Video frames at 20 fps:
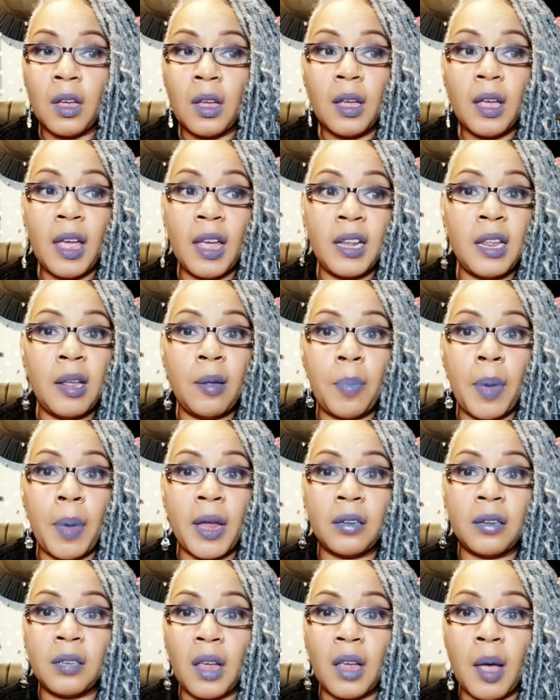And then by
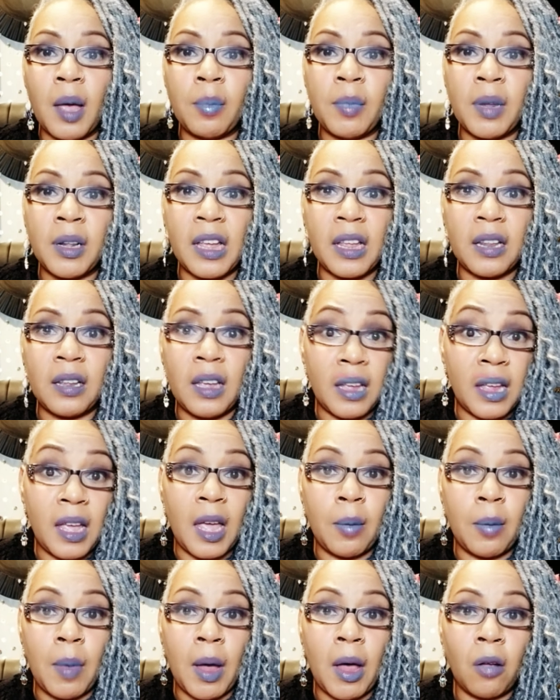the time that it
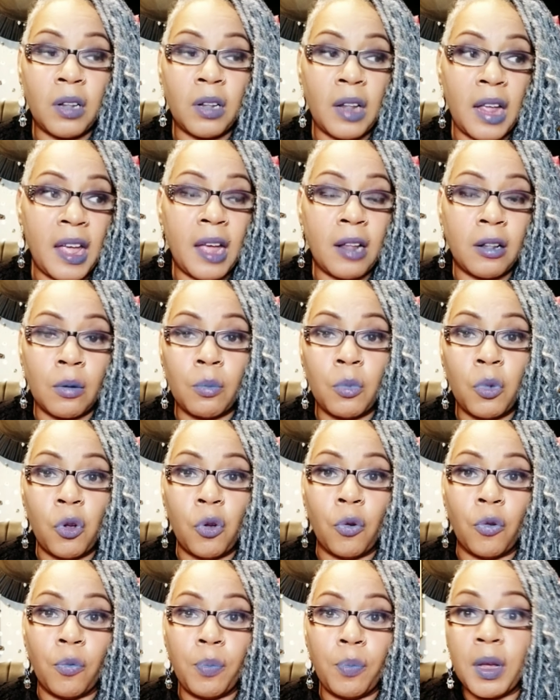came out, they had to
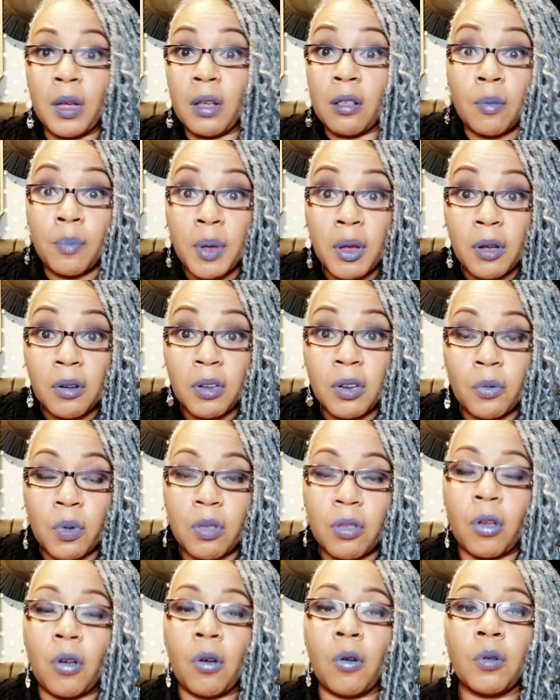move because the building
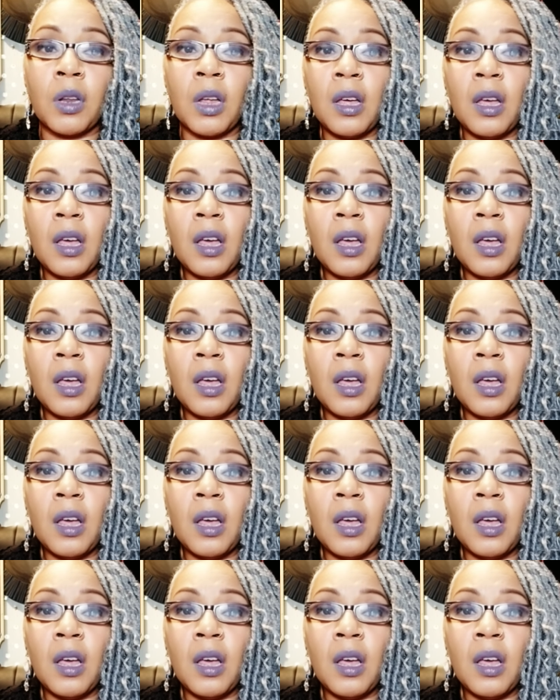was sold.